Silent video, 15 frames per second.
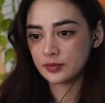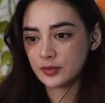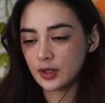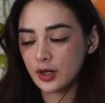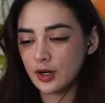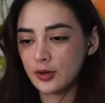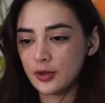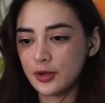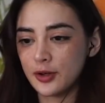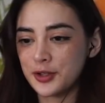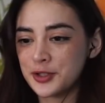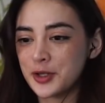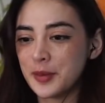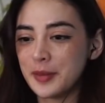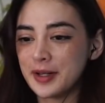oh god,
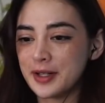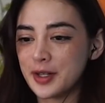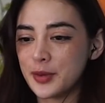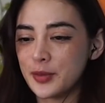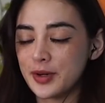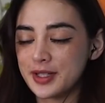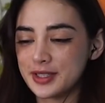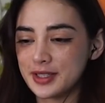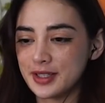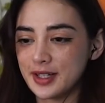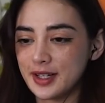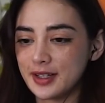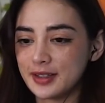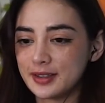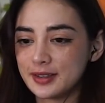there's gonna be another one, isn't
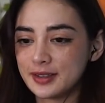there?